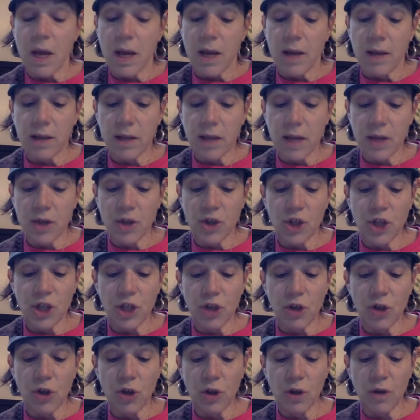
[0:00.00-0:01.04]
it says she
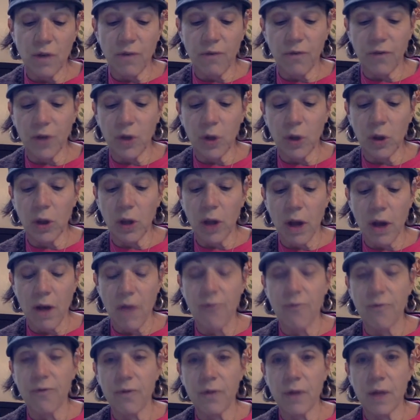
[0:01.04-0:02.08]
couldn't feel love,